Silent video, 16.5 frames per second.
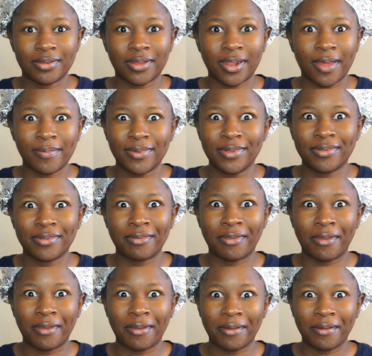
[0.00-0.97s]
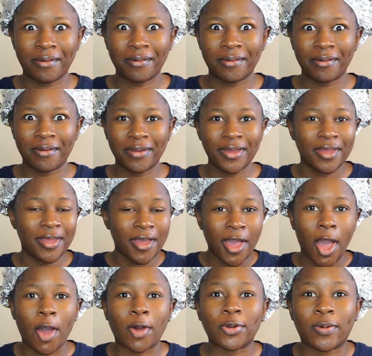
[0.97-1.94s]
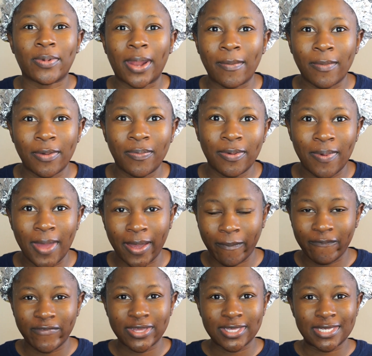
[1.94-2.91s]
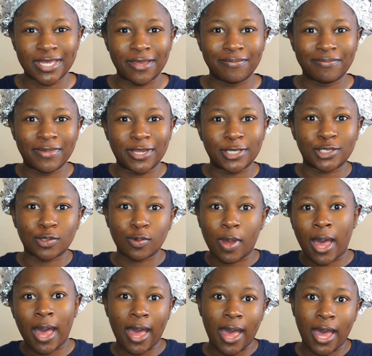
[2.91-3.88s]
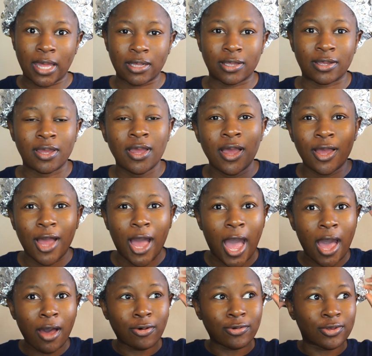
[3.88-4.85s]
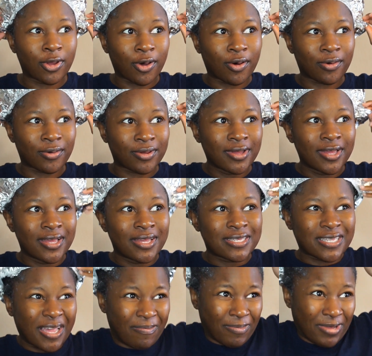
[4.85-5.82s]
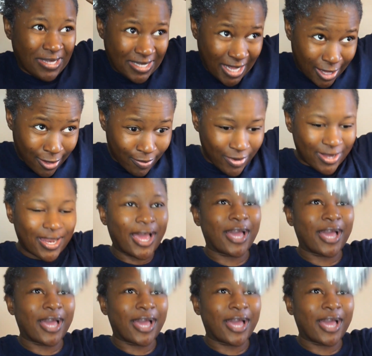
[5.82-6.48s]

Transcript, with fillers: Should I be scared? I don't know, but I'm going to be back in 15 minutes, so I'll holler. I don't know. Something is telling me